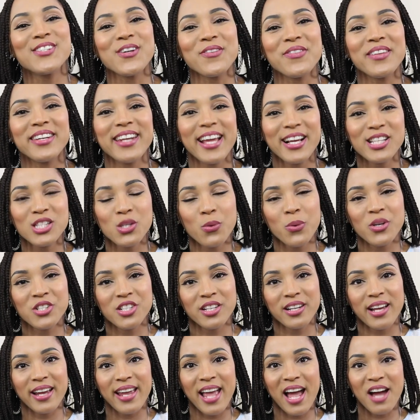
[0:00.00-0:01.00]
so the next
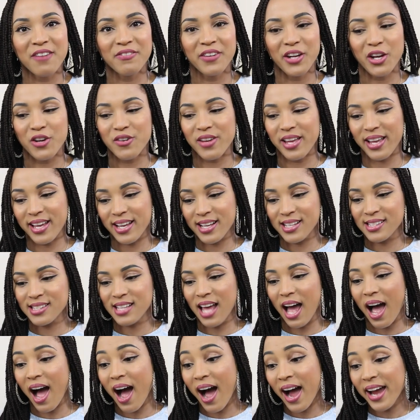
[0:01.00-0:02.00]
question I have here
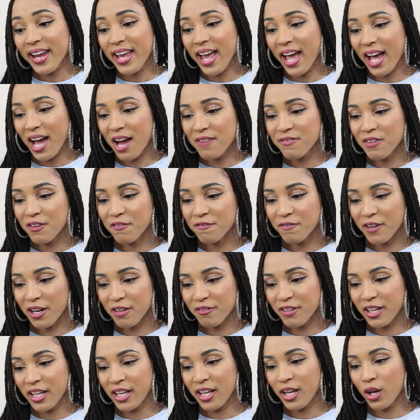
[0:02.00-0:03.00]
is I have
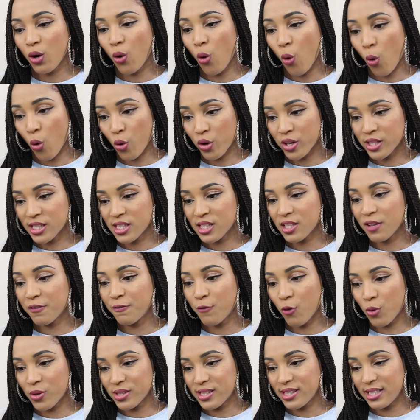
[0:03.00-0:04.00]
very coarse
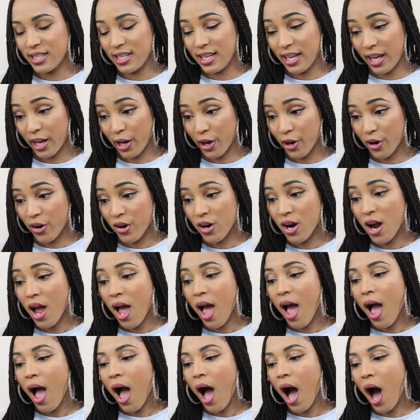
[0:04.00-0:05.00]
4C hair
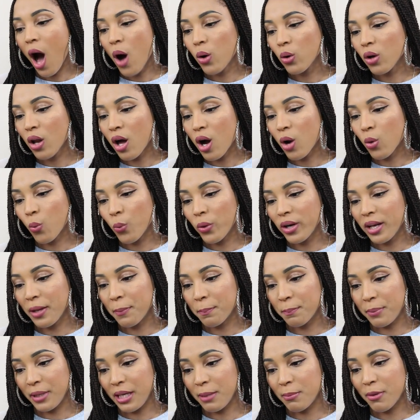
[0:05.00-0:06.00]
how long will
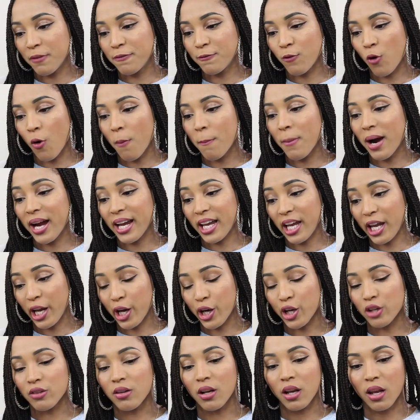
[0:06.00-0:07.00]
it be before my
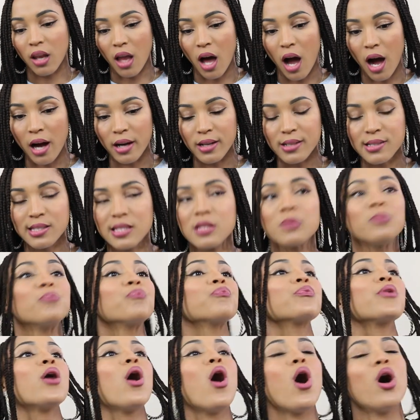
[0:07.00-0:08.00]
hair locks
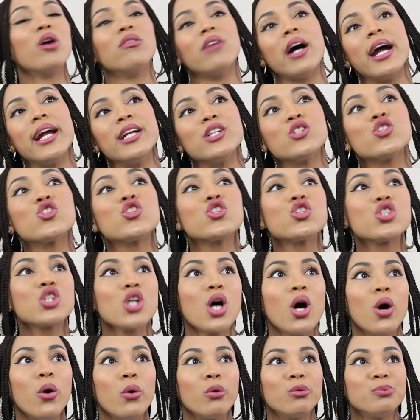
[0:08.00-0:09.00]
all right
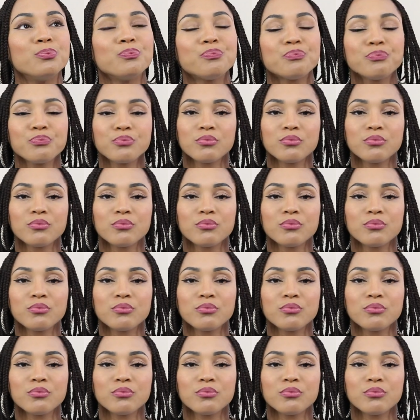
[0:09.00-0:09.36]
so